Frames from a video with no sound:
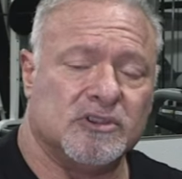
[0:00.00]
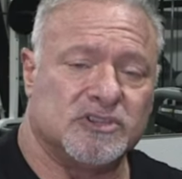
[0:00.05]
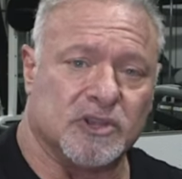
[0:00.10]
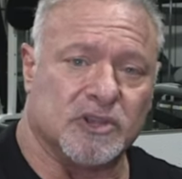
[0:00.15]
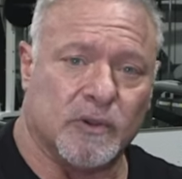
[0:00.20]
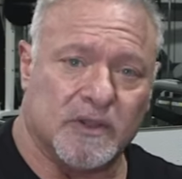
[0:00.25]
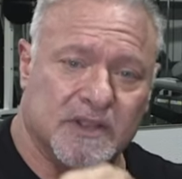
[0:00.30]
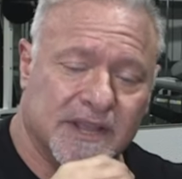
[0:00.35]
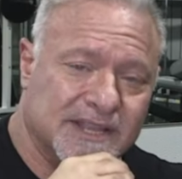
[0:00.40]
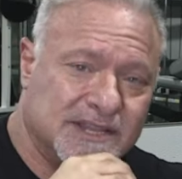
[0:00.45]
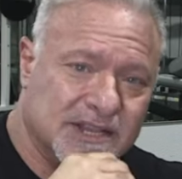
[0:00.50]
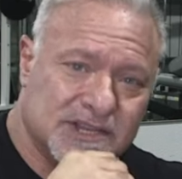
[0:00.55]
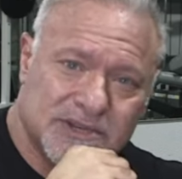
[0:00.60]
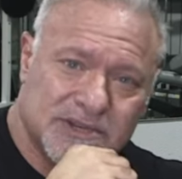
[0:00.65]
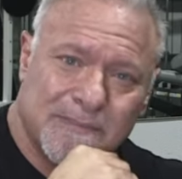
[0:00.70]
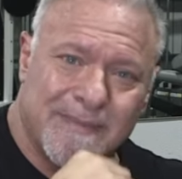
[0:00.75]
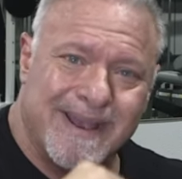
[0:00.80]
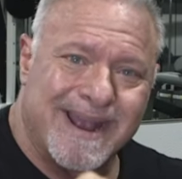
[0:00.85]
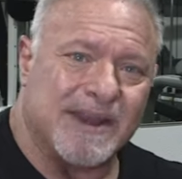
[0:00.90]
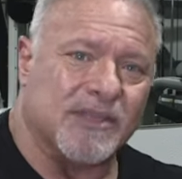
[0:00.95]
So it
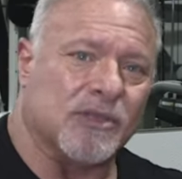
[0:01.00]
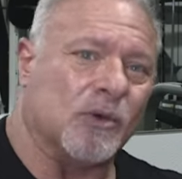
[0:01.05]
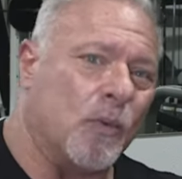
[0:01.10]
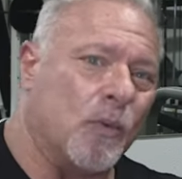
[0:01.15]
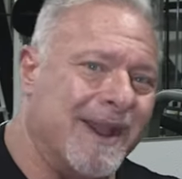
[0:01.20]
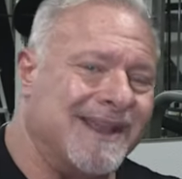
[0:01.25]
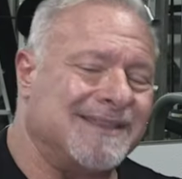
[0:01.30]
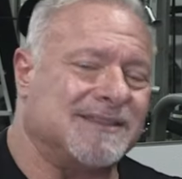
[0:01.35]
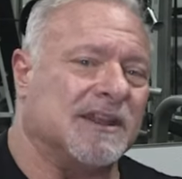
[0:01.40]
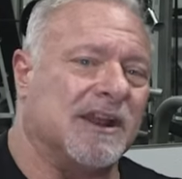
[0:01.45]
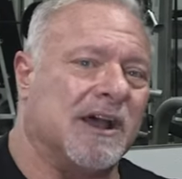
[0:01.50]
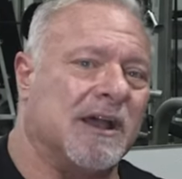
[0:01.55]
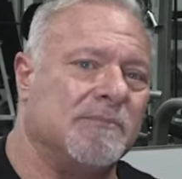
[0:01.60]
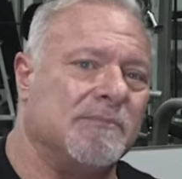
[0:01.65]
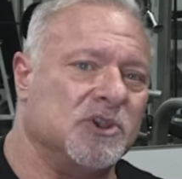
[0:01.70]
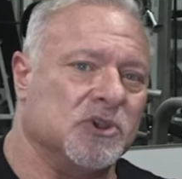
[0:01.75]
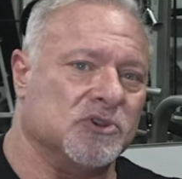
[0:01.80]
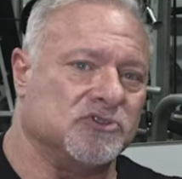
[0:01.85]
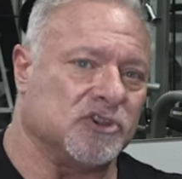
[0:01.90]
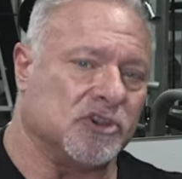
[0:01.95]
doesn't matter the weight that
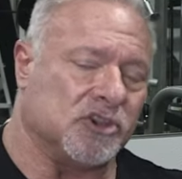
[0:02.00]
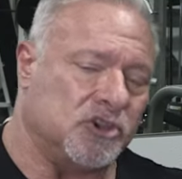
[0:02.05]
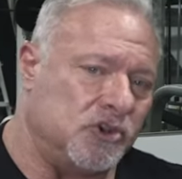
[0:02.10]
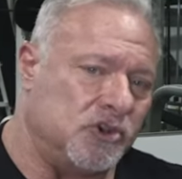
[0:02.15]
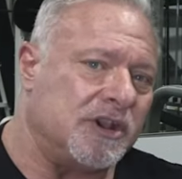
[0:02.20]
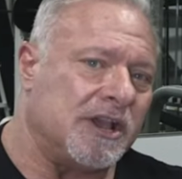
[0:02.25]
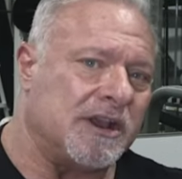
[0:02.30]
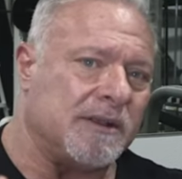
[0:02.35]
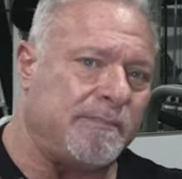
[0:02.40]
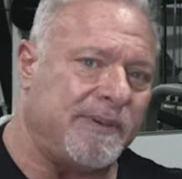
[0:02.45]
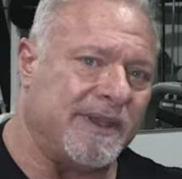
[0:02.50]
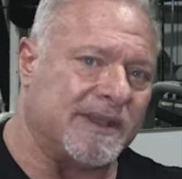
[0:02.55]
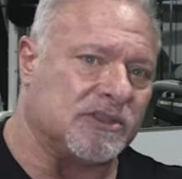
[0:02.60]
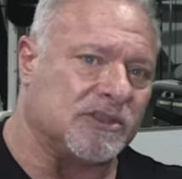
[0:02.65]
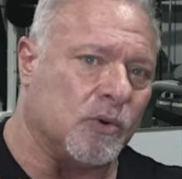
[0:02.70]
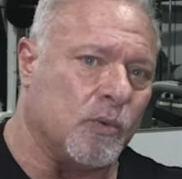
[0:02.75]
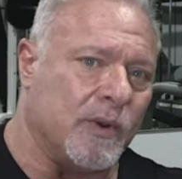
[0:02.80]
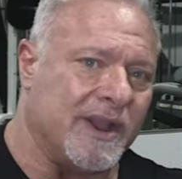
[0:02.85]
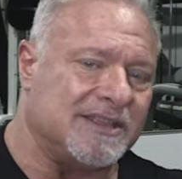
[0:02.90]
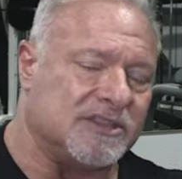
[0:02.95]
I'm using. You got to pick
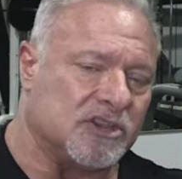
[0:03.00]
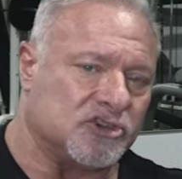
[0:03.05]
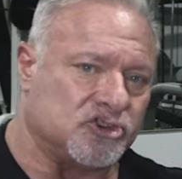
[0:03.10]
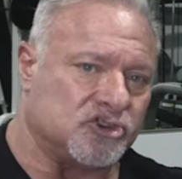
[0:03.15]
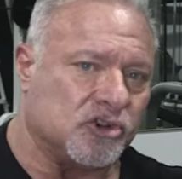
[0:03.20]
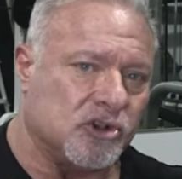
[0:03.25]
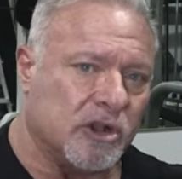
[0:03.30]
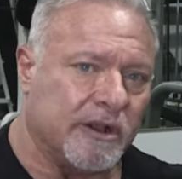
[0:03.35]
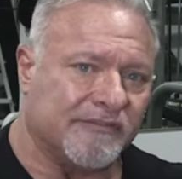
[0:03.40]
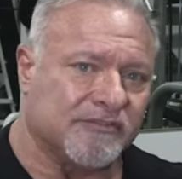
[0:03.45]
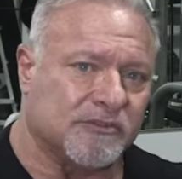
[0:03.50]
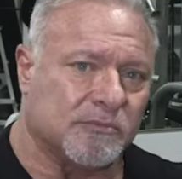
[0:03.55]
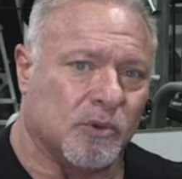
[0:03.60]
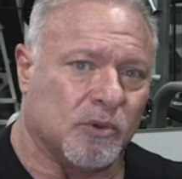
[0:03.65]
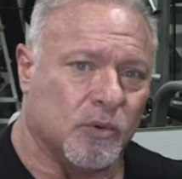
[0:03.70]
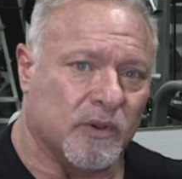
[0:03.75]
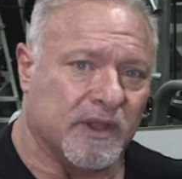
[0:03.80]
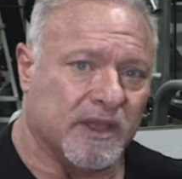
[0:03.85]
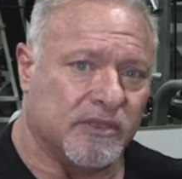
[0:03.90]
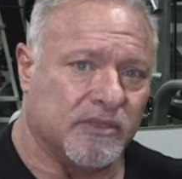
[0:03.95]
the weight that you're
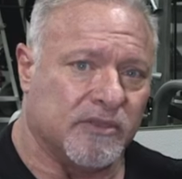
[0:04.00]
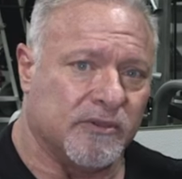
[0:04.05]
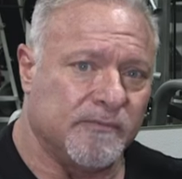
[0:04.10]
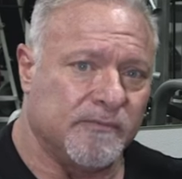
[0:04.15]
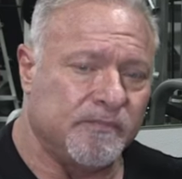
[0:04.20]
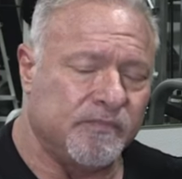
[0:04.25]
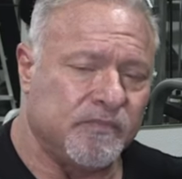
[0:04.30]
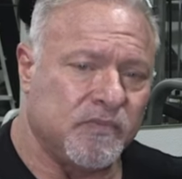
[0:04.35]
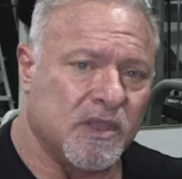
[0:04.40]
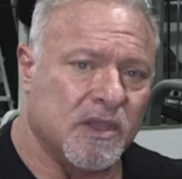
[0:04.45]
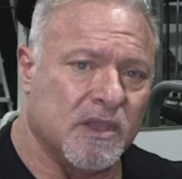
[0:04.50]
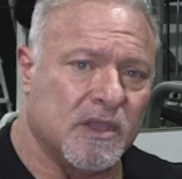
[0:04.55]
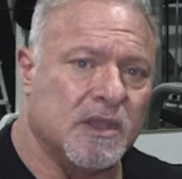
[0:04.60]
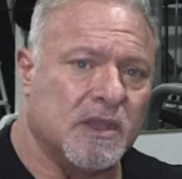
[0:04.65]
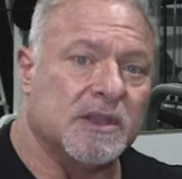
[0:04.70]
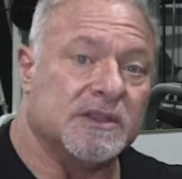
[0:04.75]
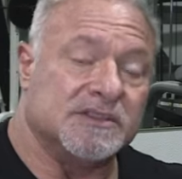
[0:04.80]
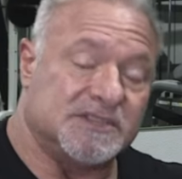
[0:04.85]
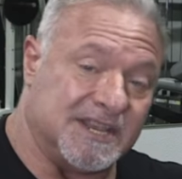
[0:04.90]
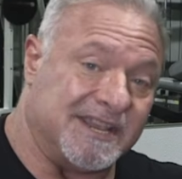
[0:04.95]
comfortable with
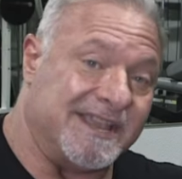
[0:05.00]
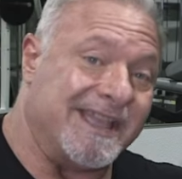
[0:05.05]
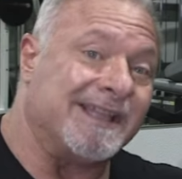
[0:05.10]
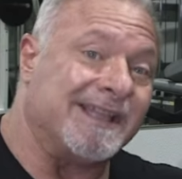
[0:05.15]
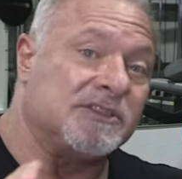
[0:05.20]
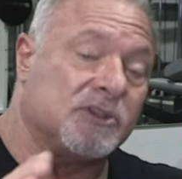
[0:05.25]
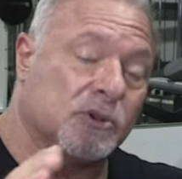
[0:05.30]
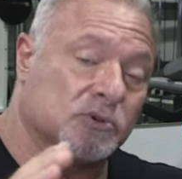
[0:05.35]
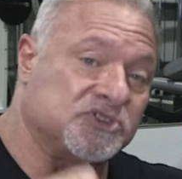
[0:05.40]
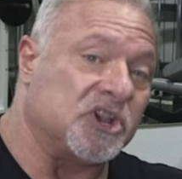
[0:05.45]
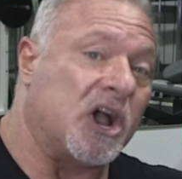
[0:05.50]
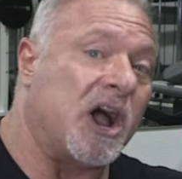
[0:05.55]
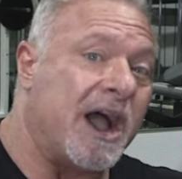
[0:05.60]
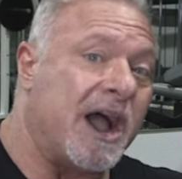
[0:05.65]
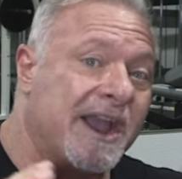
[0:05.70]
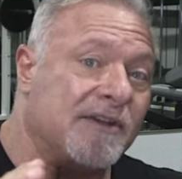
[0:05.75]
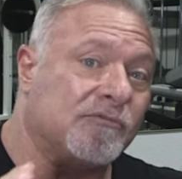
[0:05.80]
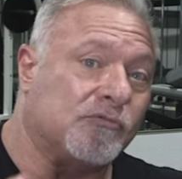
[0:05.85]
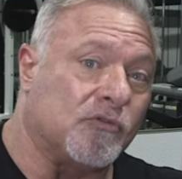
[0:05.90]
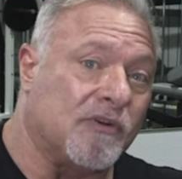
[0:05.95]
to get those
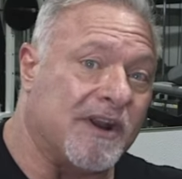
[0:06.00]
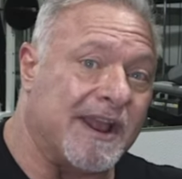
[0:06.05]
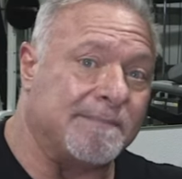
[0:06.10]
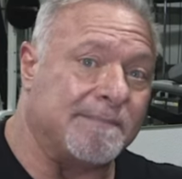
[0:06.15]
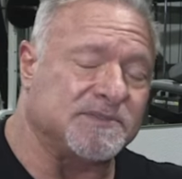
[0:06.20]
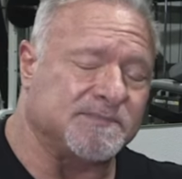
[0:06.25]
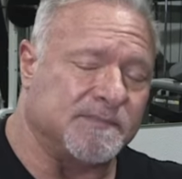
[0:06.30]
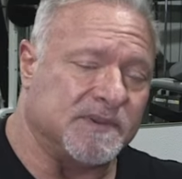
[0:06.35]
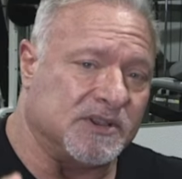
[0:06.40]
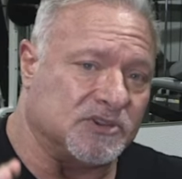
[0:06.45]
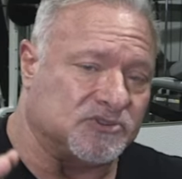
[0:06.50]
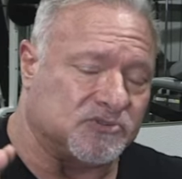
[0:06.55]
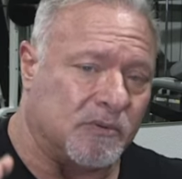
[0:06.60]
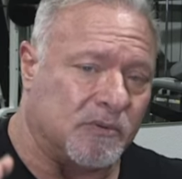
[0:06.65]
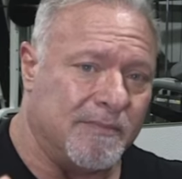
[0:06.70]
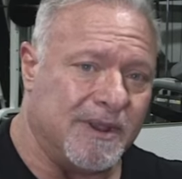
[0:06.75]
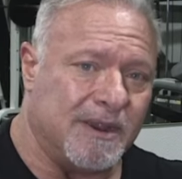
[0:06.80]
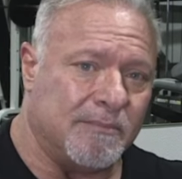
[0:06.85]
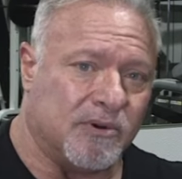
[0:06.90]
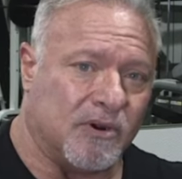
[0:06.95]
high reps, because
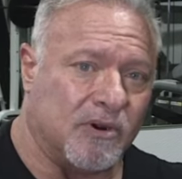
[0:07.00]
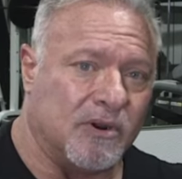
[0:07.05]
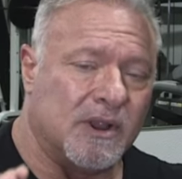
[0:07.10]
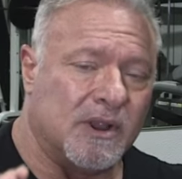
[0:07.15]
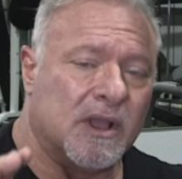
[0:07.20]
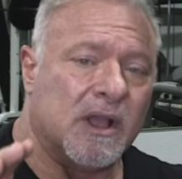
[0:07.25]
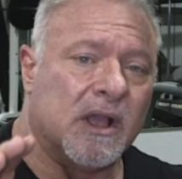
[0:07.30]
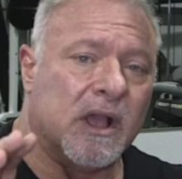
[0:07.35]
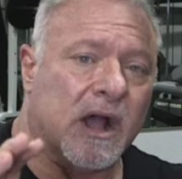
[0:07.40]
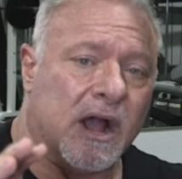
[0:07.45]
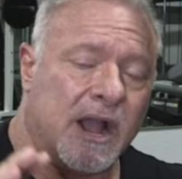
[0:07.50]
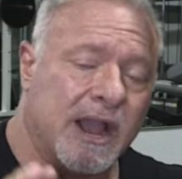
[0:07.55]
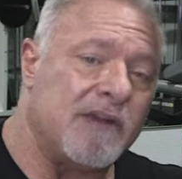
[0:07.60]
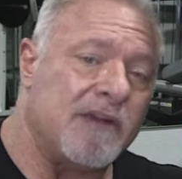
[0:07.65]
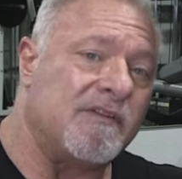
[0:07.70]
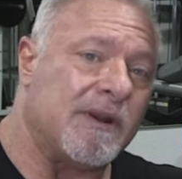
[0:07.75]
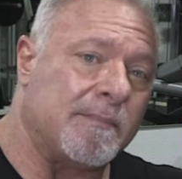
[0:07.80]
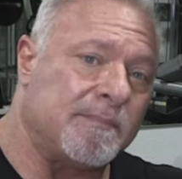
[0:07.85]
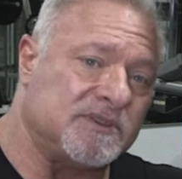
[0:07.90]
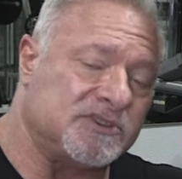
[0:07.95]
remember, high
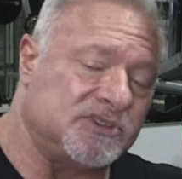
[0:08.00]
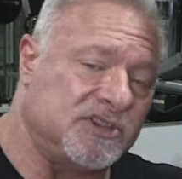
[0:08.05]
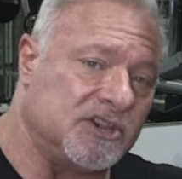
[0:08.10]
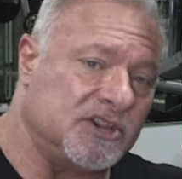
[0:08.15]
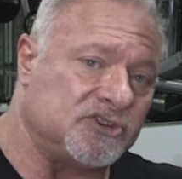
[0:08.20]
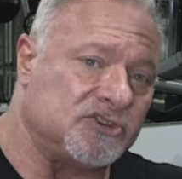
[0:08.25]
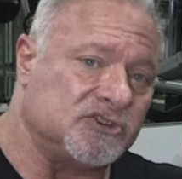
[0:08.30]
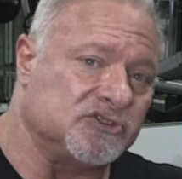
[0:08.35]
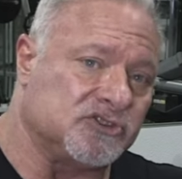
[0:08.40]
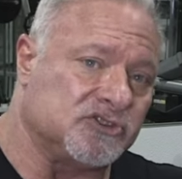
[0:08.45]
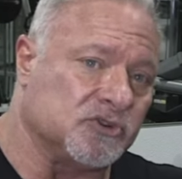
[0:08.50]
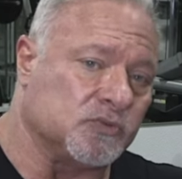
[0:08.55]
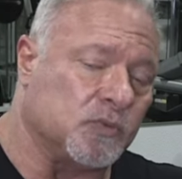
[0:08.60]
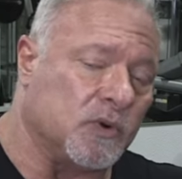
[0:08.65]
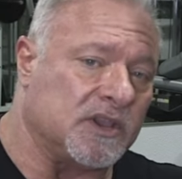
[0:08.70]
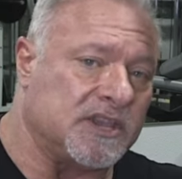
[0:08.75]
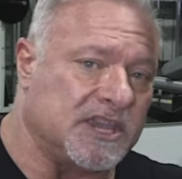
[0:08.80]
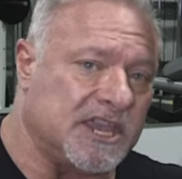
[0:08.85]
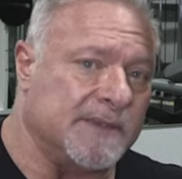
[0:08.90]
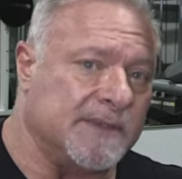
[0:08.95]
repetitions is
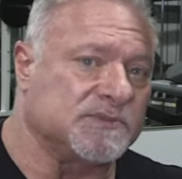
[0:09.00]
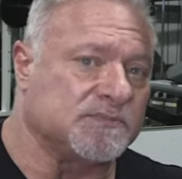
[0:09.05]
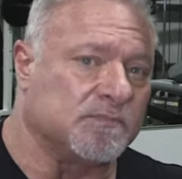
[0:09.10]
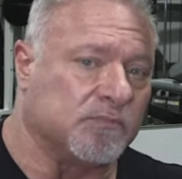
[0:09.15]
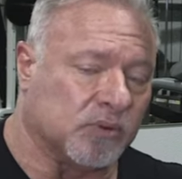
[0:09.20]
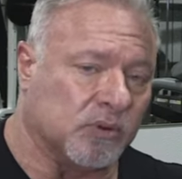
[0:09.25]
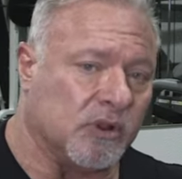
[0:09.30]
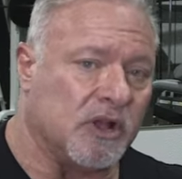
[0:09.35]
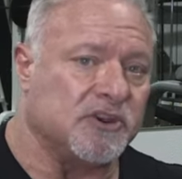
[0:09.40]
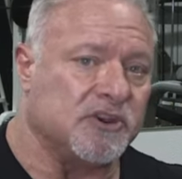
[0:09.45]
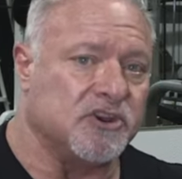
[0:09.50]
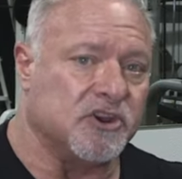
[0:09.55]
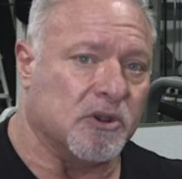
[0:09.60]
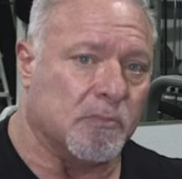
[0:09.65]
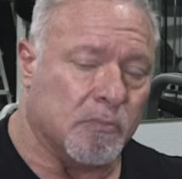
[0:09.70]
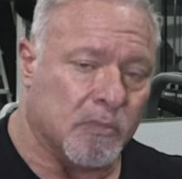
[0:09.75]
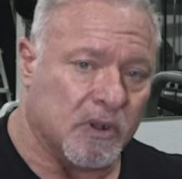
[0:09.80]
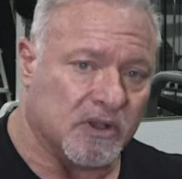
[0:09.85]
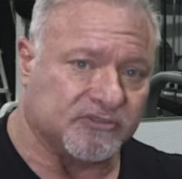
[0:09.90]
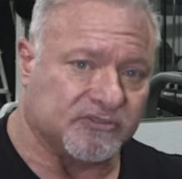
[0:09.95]
what keeps blood in the
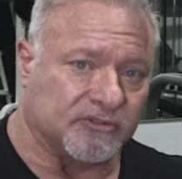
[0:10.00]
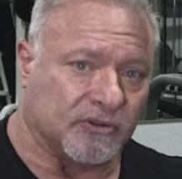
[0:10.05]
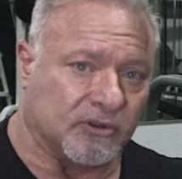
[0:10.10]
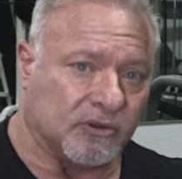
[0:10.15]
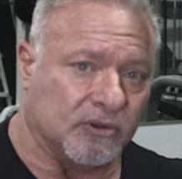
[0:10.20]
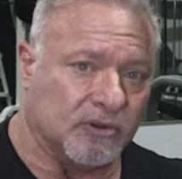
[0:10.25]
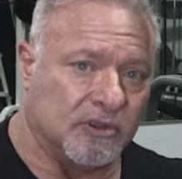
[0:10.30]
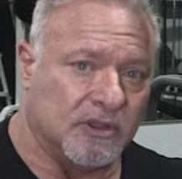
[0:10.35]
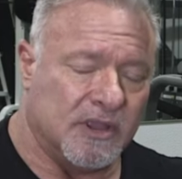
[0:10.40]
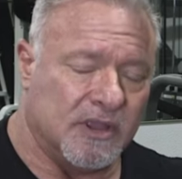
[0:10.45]
muscle.